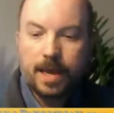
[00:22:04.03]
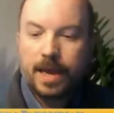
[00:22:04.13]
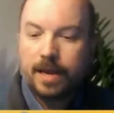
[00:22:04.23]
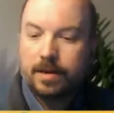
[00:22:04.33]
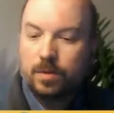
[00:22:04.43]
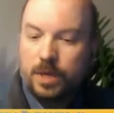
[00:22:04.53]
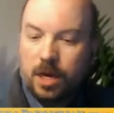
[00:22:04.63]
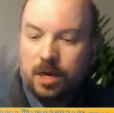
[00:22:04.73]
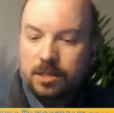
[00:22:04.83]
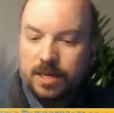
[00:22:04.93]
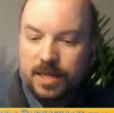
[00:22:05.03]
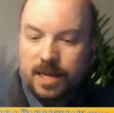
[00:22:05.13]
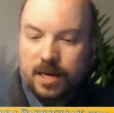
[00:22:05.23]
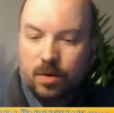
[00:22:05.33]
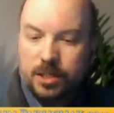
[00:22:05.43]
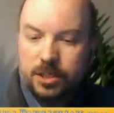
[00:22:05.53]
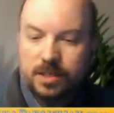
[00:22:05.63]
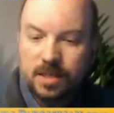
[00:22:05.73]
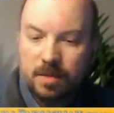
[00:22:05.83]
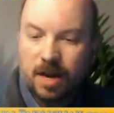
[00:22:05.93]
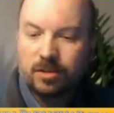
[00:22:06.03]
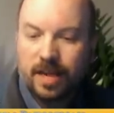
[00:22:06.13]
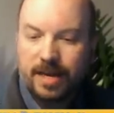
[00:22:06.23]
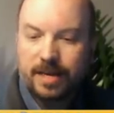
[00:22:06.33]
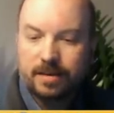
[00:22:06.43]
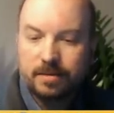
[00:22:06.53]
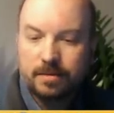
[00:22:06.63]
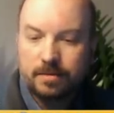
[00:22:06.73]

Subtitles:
And we also get a lot of questions about lighting.